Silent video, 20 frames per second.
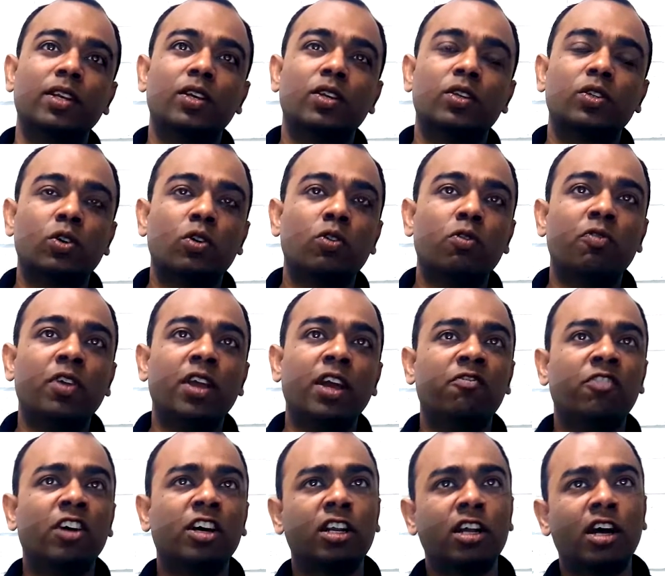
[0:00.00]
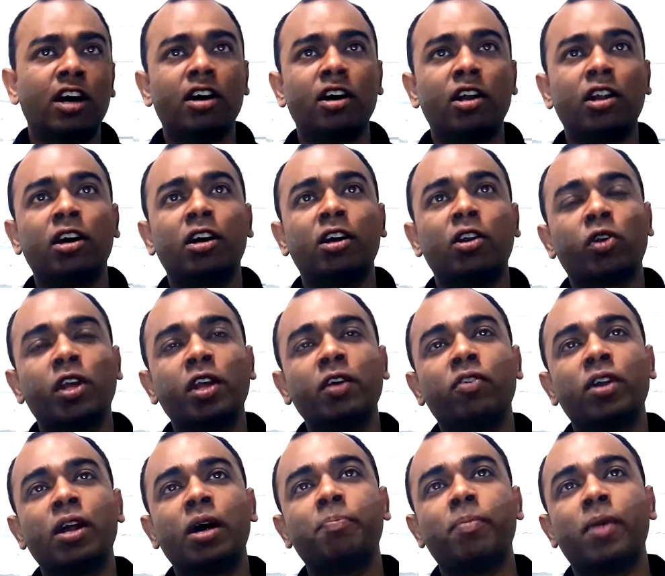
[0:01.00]
so we were uh, looking
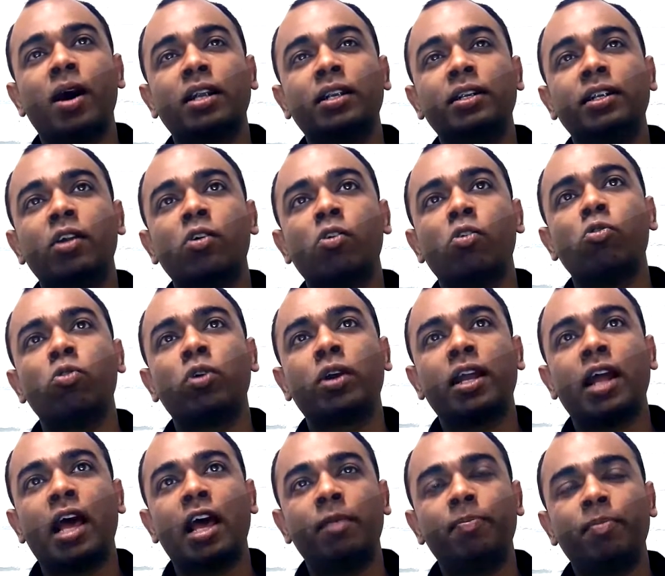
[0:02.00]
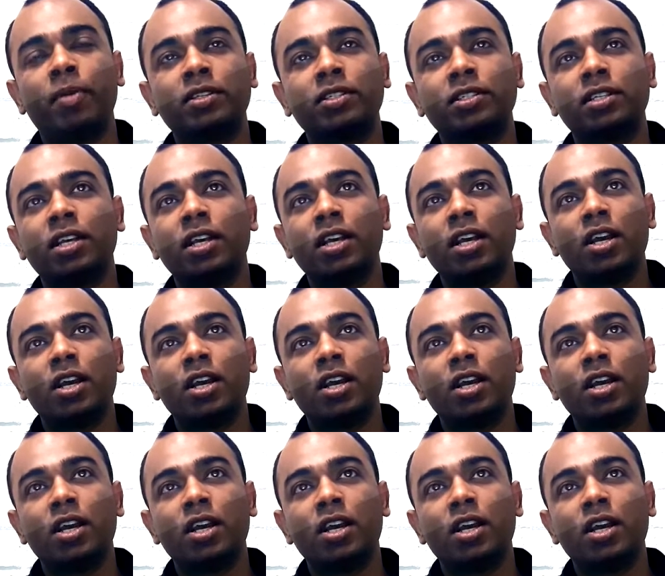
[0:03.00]
for a partner who can help us